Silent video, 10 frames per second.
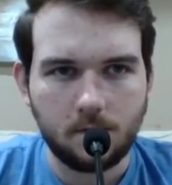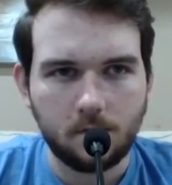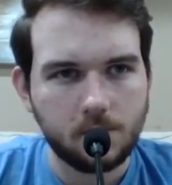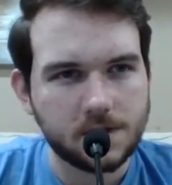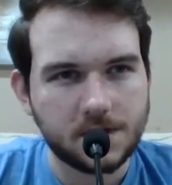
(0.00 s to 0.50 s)

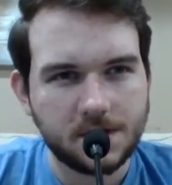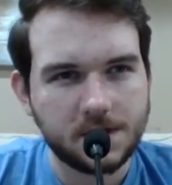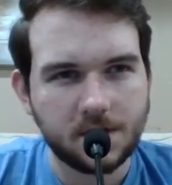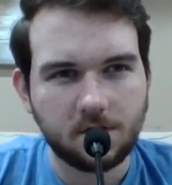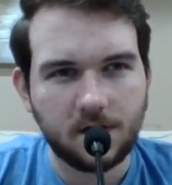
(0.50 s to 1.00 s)
Which is
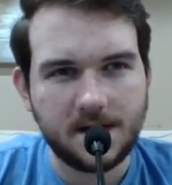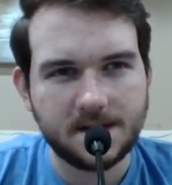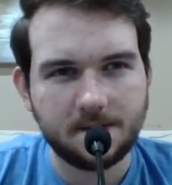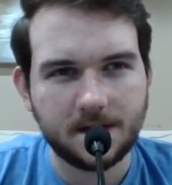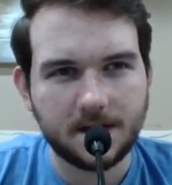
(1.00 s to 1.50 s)
just
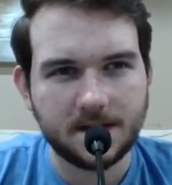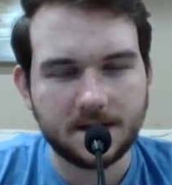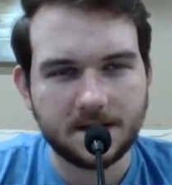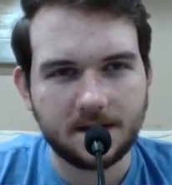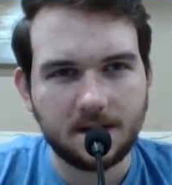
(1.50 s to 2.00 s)
crazy
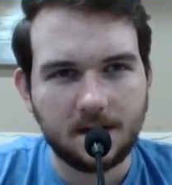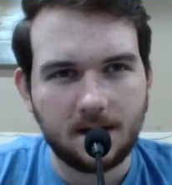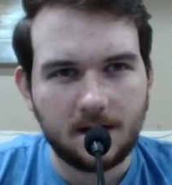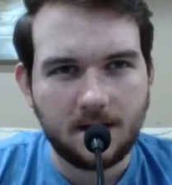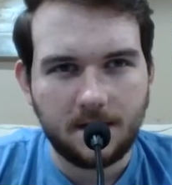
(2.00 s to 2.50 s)
because
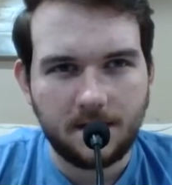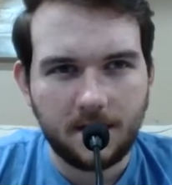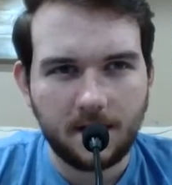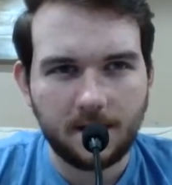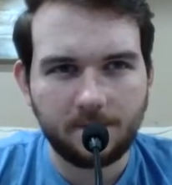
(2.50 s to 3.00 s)

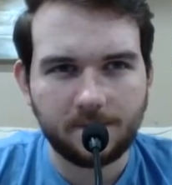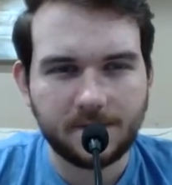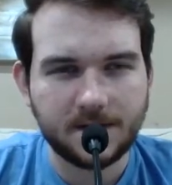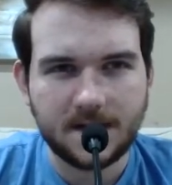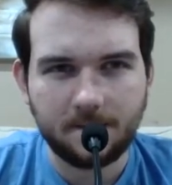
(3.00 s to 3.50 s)
the
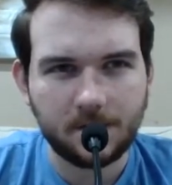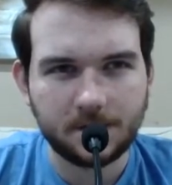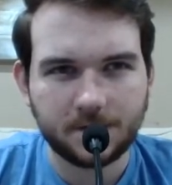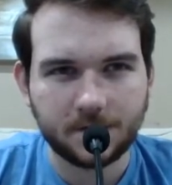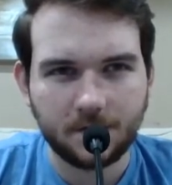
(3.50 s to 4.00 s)
Temple
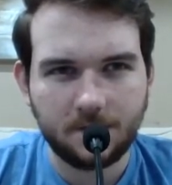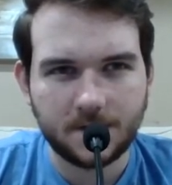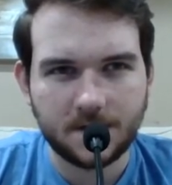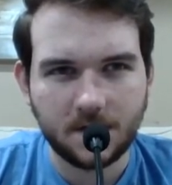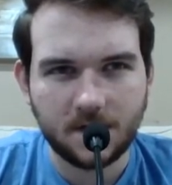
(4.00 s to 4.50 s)
of
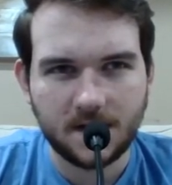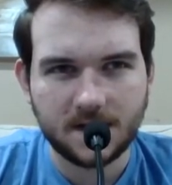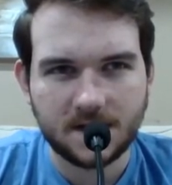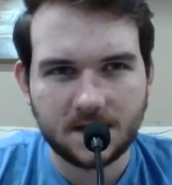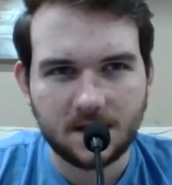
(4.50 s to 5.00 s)
Shrooms took
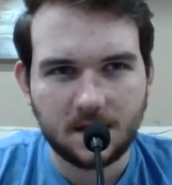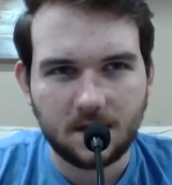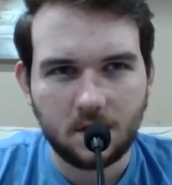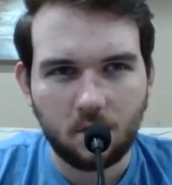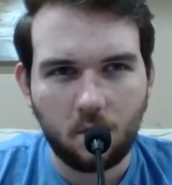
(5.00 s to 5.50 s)
us,
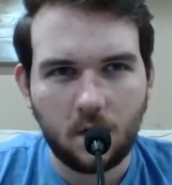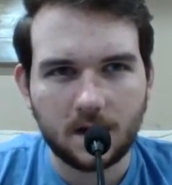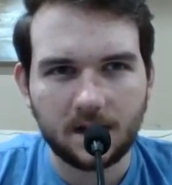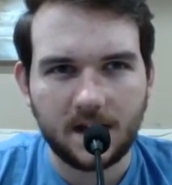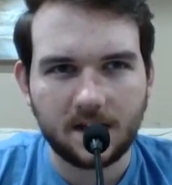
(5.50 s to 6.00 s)

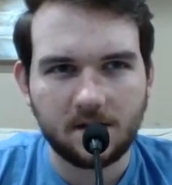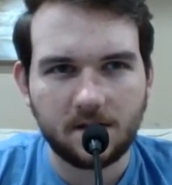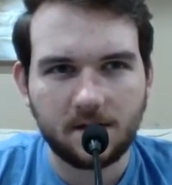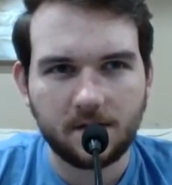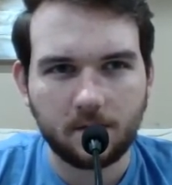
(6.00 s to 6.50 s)
what, like
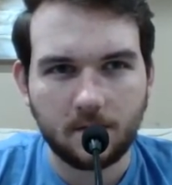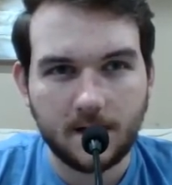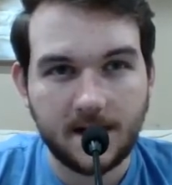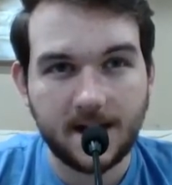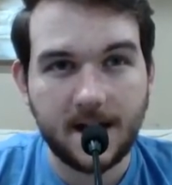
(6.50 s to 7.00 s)

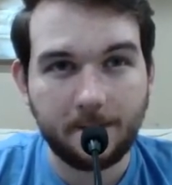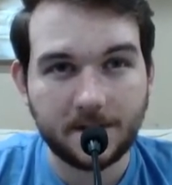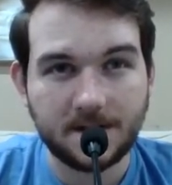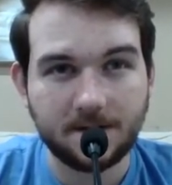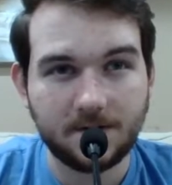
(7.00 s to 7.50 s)
3
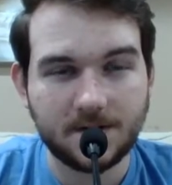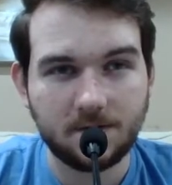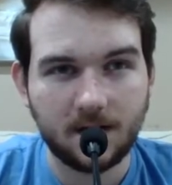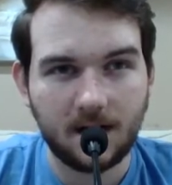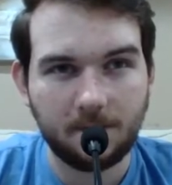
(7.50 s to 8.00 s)
episodes to
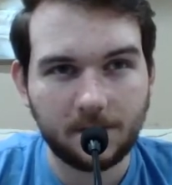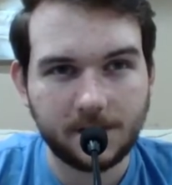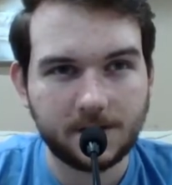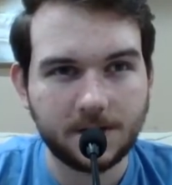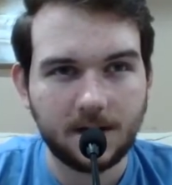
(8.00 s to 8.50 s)

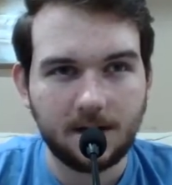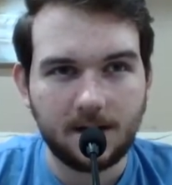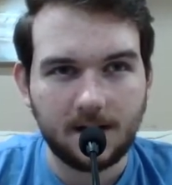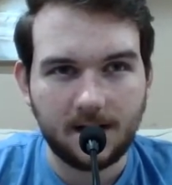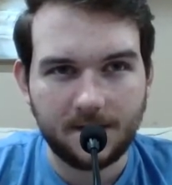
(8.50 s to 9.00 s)
accomplish?
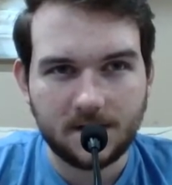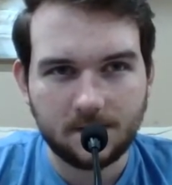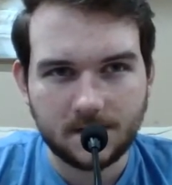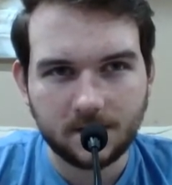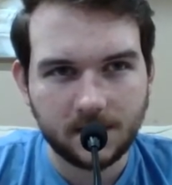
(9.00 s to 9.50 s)
And this
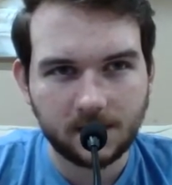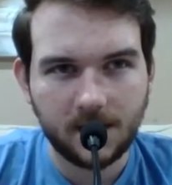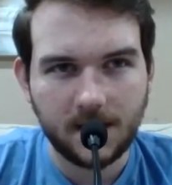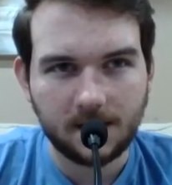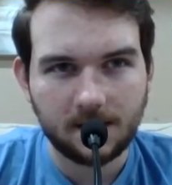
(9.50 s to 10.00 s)
one's looking
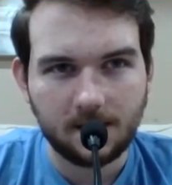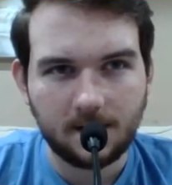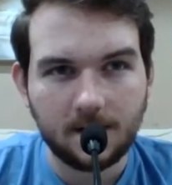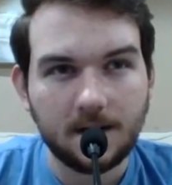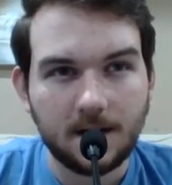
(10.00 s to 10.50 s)
like
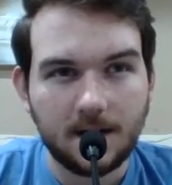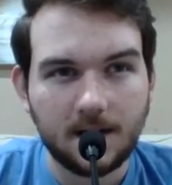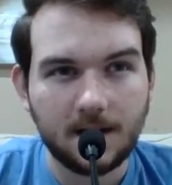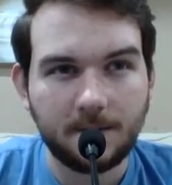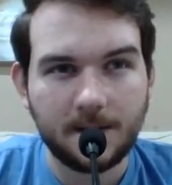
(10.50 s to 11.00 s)

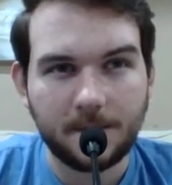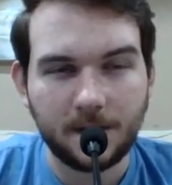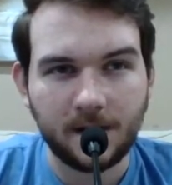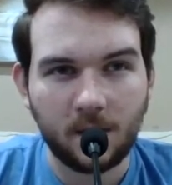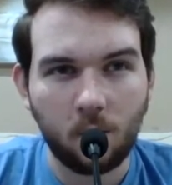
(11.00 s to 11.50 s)
it might be
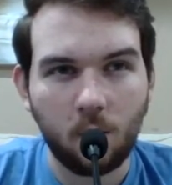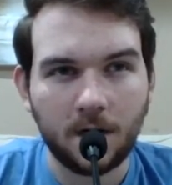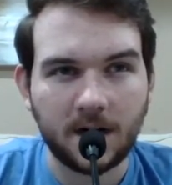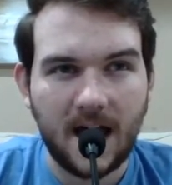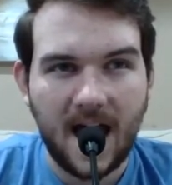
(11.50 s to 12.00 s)
like
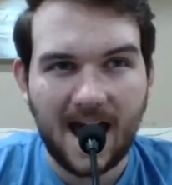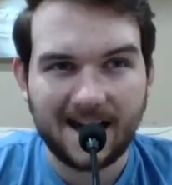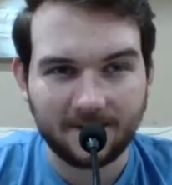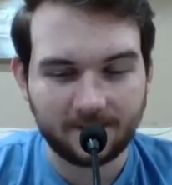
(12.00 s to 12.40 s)
1.5.